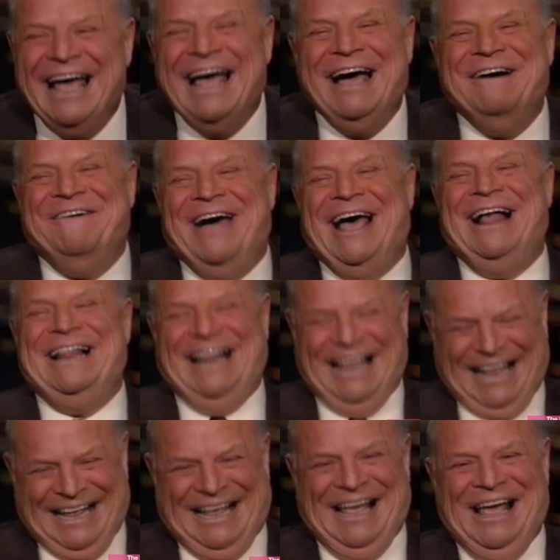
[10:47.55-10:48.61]
Well,
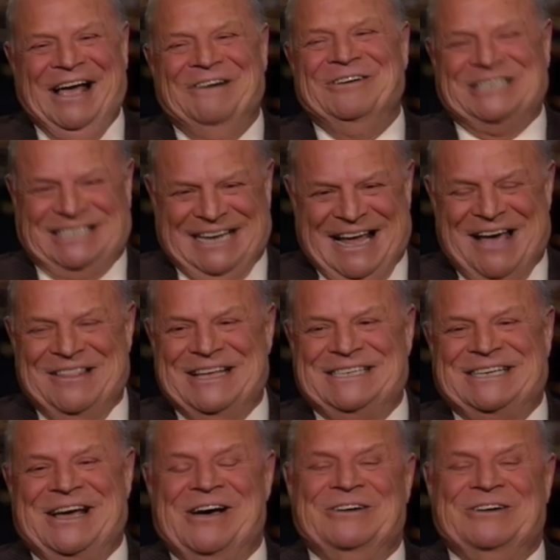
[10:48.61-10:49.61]
we'll see how this goes.